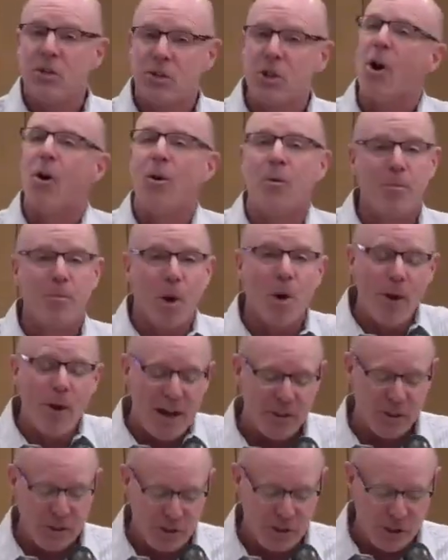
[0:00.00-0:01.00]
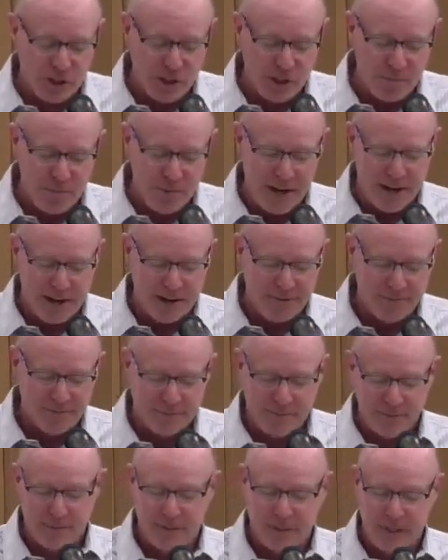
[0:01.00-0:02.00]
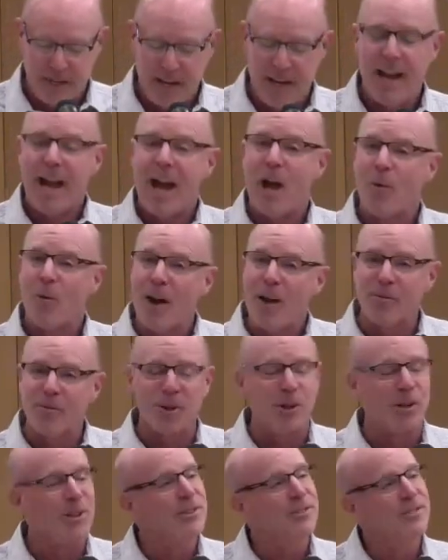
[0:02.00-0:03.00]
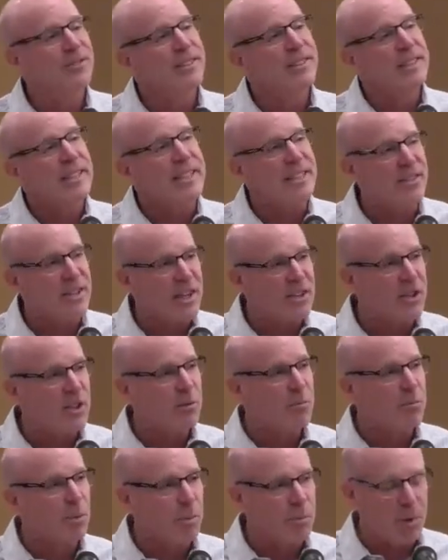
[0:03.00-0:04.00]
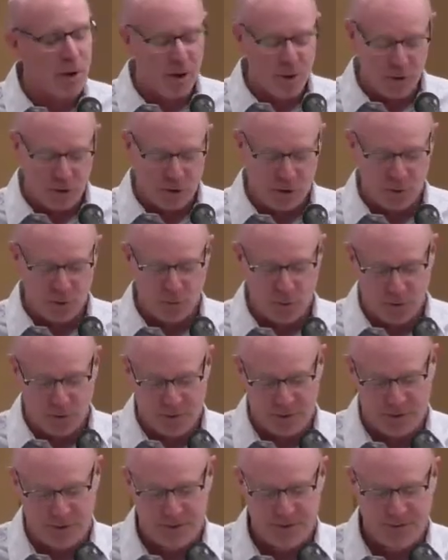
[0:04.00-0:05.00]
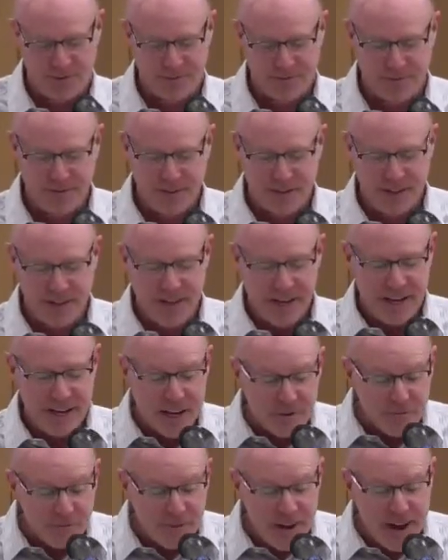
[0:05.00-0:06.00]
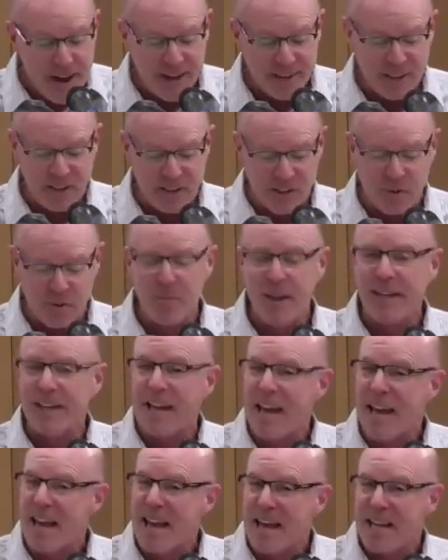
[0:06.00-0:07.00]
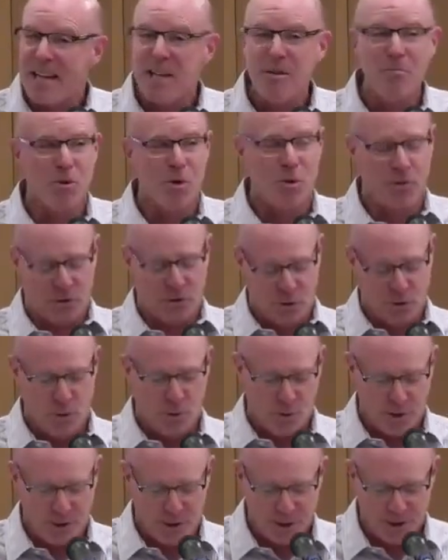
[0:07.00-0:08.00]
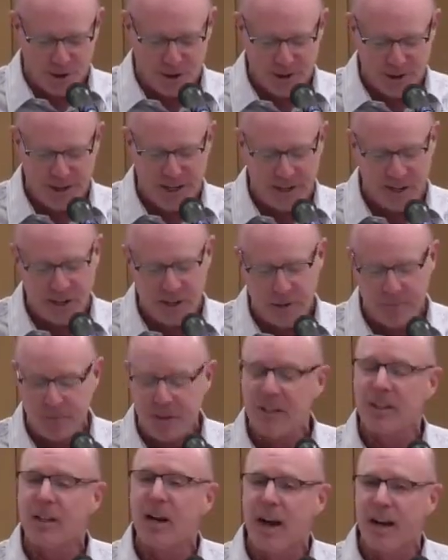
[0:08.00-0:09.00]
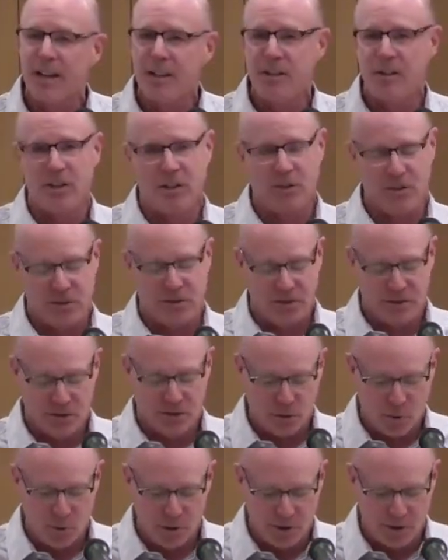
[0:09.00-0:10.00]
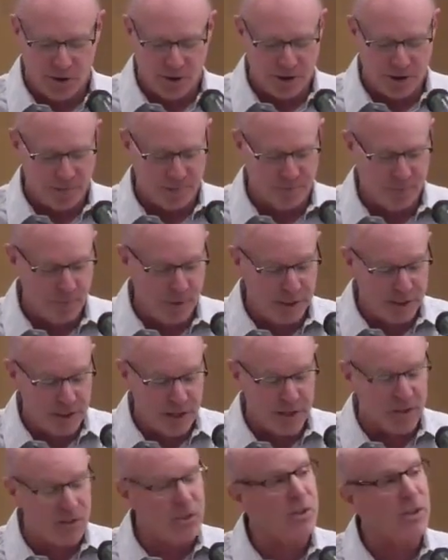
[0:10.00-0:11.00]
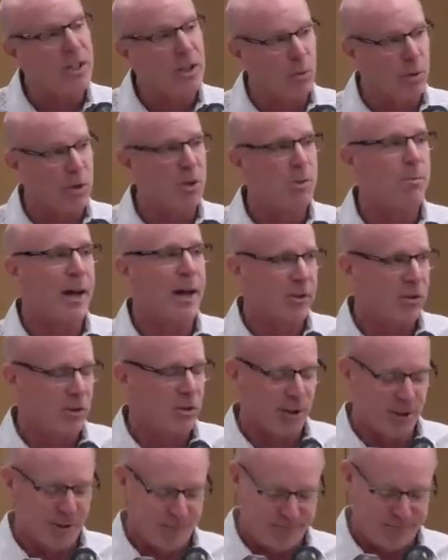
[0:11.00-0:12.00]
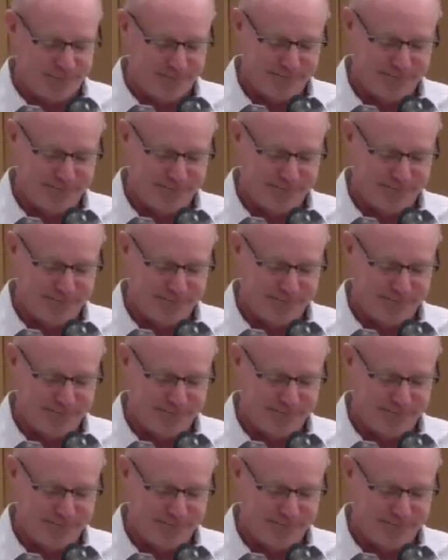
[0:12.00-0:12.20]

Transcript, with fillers: So, Boaz is a good man. However, he doesn't propose to Ruth. In fact, he doesn't make any moves toward her except in kindness toward her because he respects her.